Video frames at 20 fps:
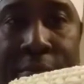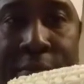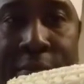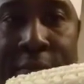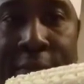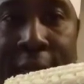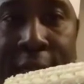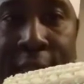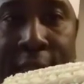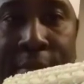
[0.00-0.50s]

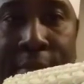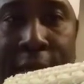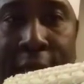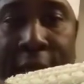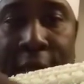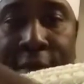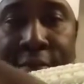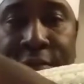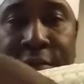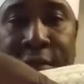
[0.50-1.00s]
Stand-up
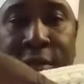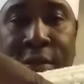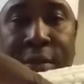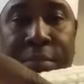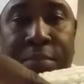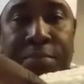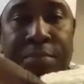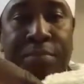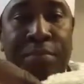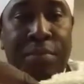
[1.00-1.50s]
leaves.
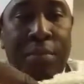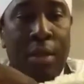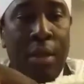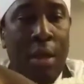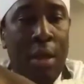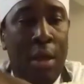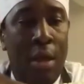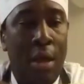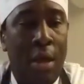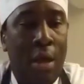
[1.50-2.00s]

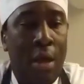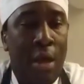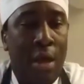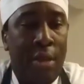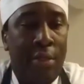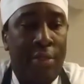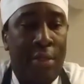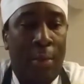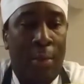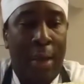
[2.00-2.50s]

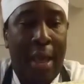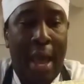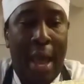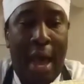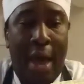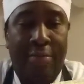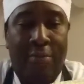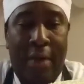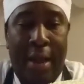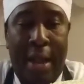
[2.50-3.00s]
Then we
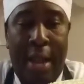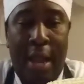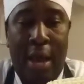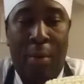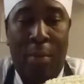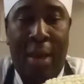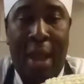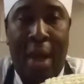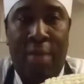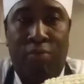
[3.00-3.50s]
have right
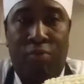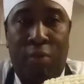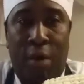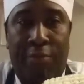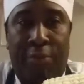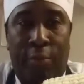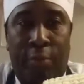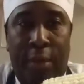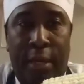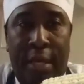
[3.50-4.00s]
here, we have
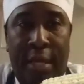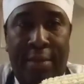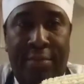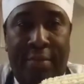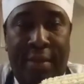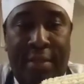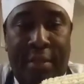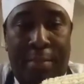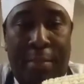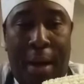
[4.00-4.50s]
ruffled
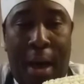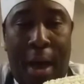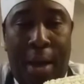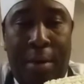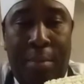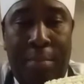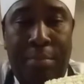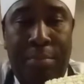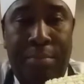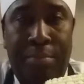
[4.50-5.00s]
leaves at the
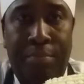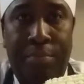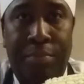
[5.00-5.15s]
bottom.